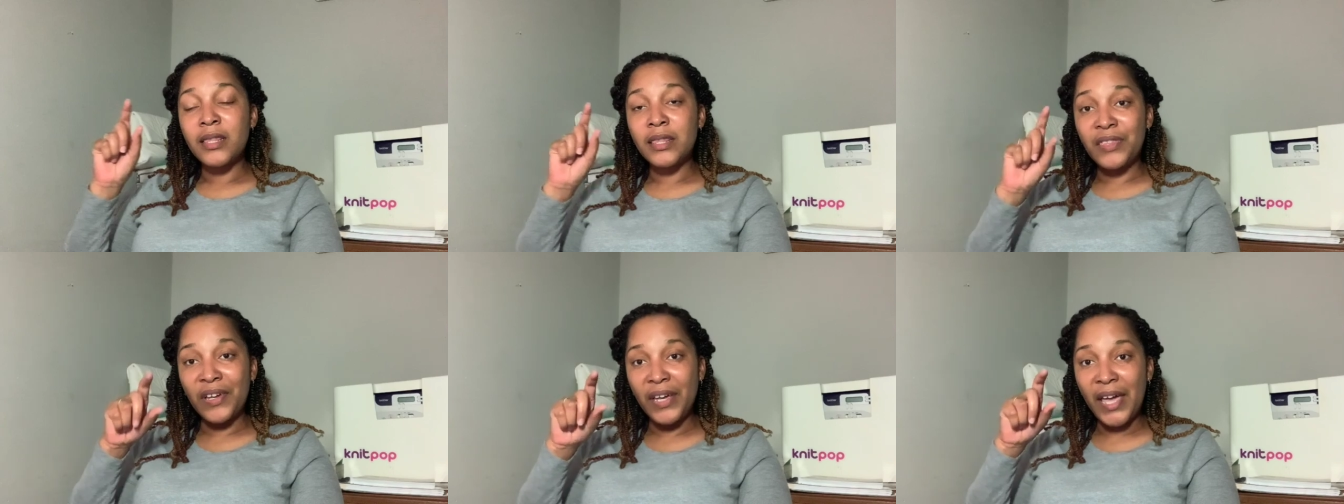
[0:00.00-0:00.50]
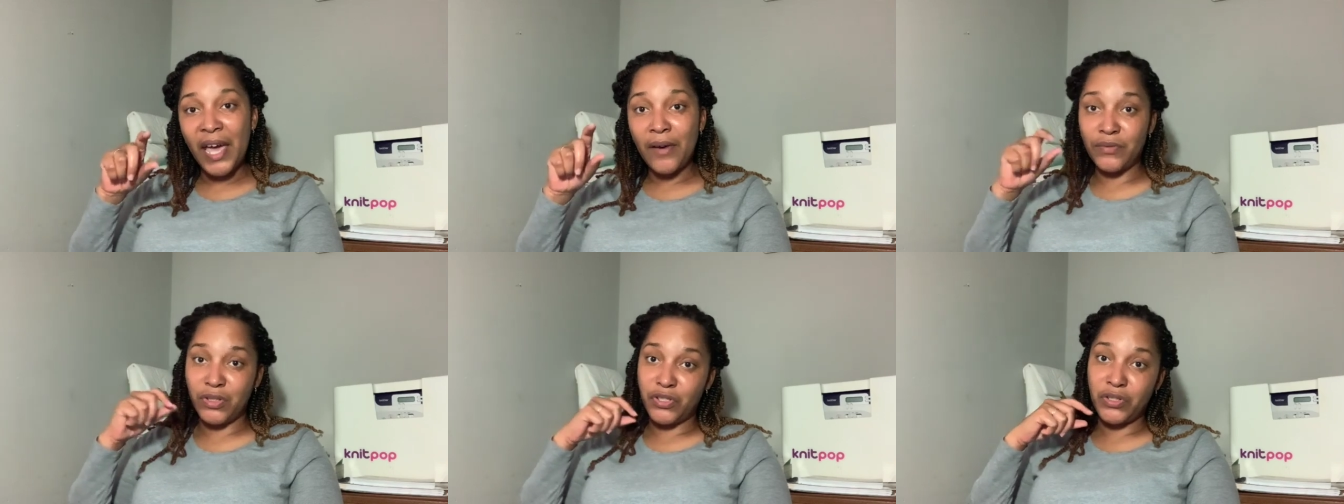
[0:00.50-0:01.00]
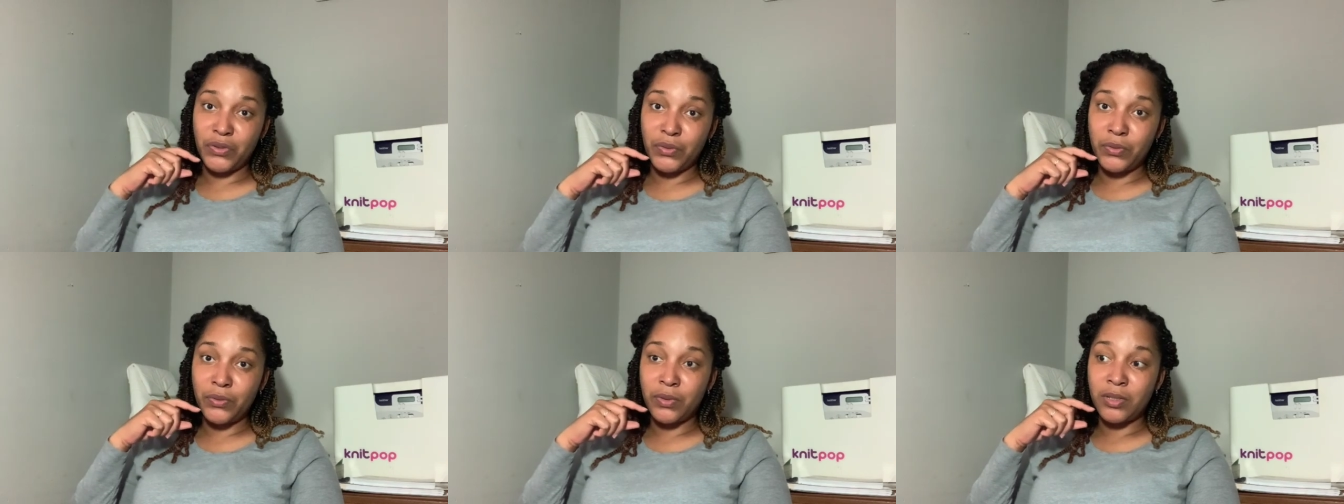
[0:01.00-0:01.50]
they have to
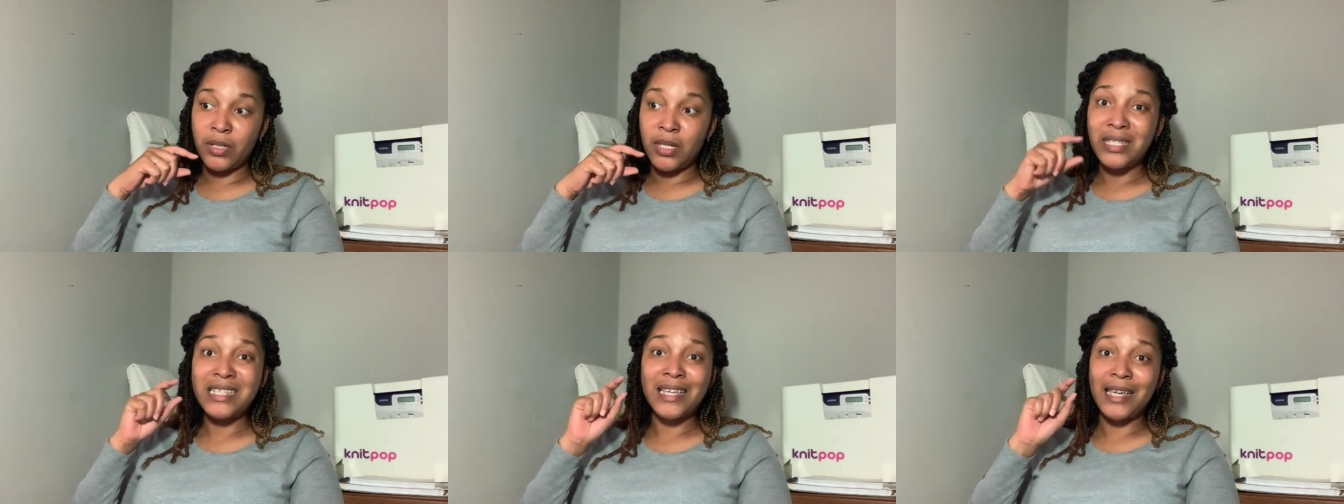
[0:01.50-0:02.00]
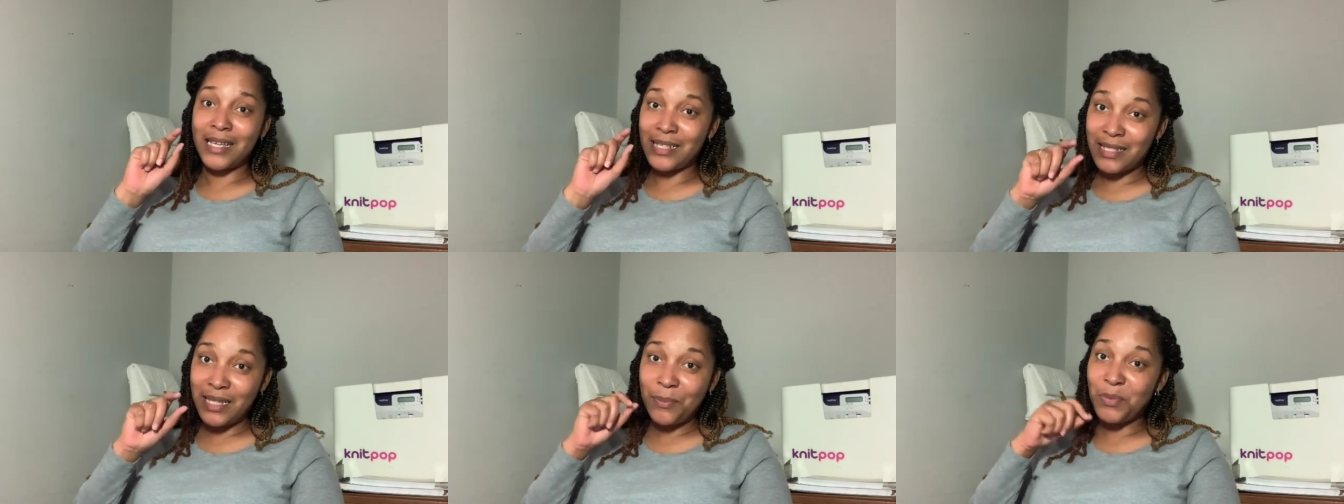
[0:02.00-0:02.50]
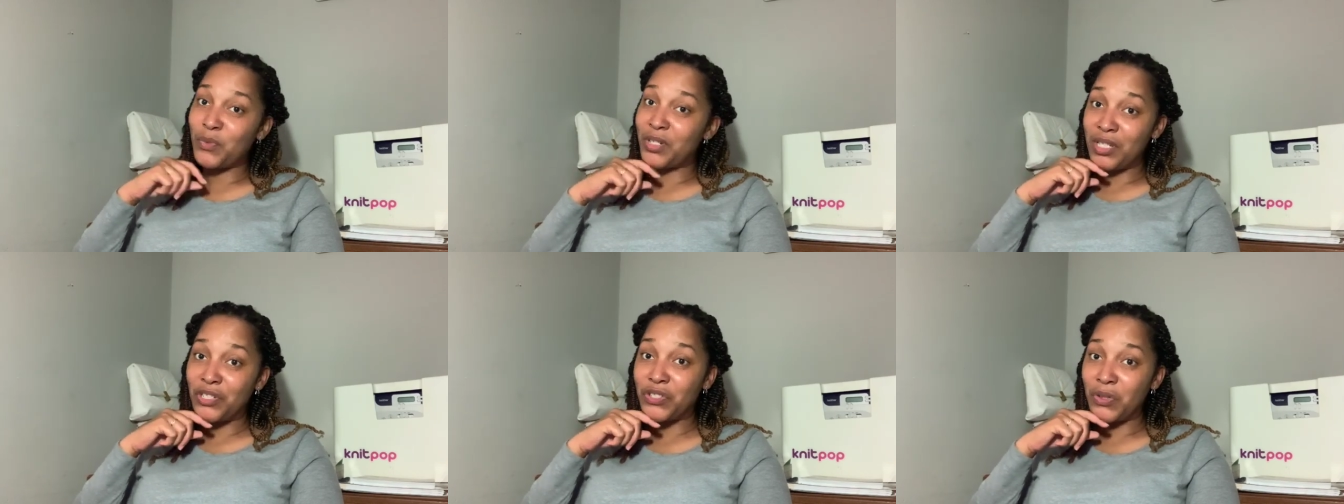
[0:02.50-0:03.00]
choose to accept what
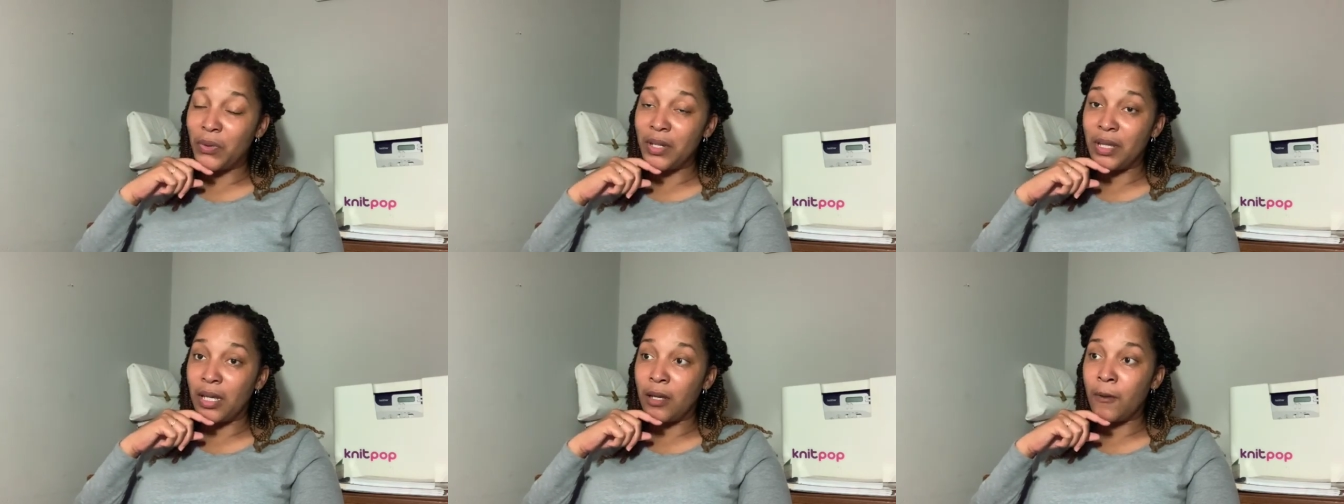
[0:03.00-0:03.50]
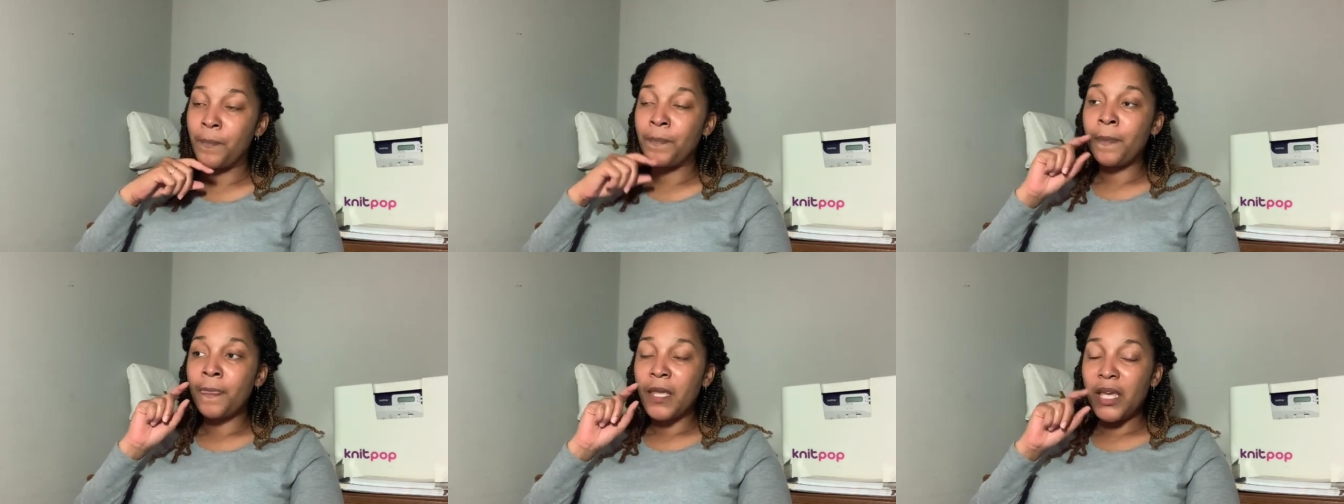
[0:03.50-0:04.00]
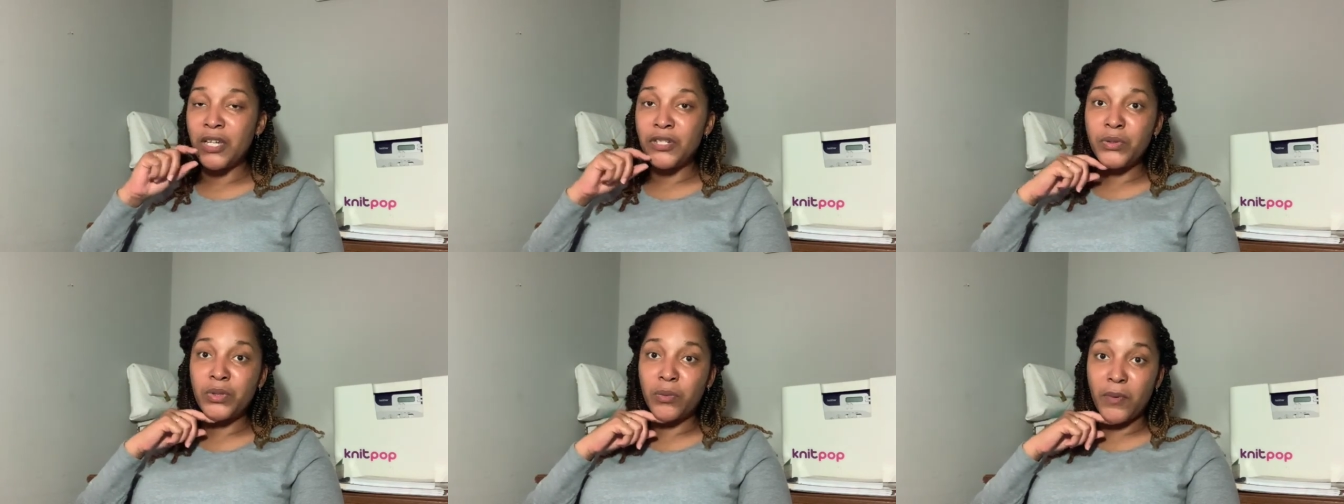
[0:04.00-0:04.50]
he's showing them and
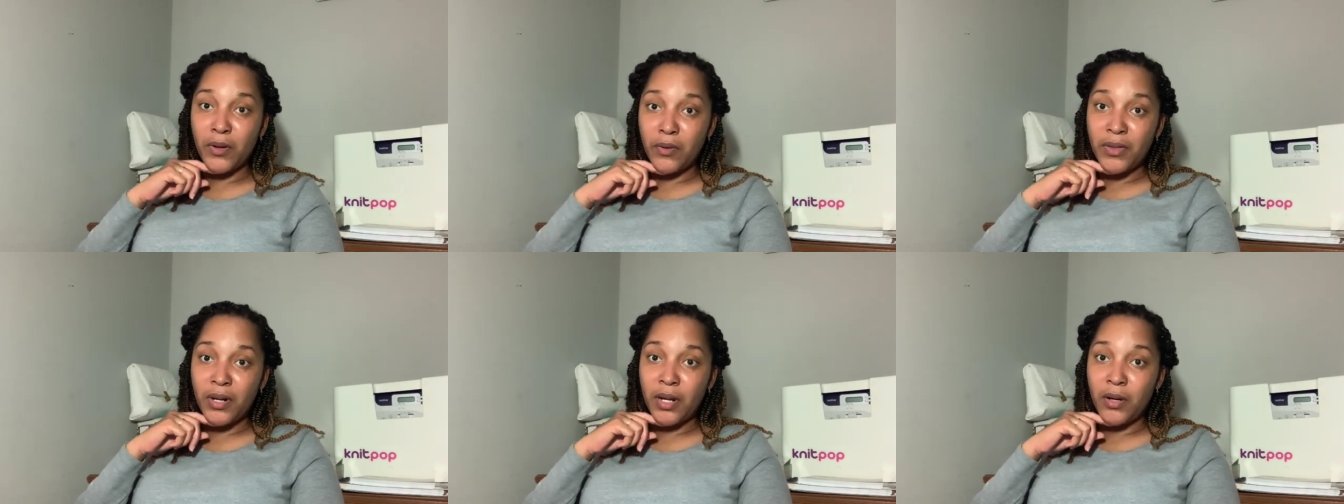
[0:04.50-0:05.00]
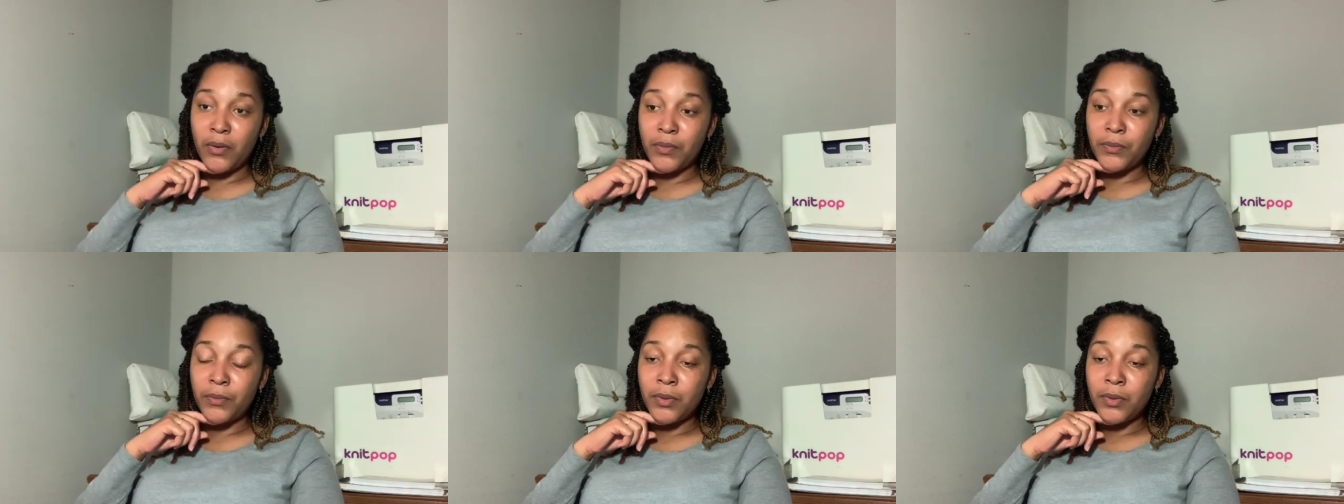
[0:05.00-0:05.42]
do the work on their own.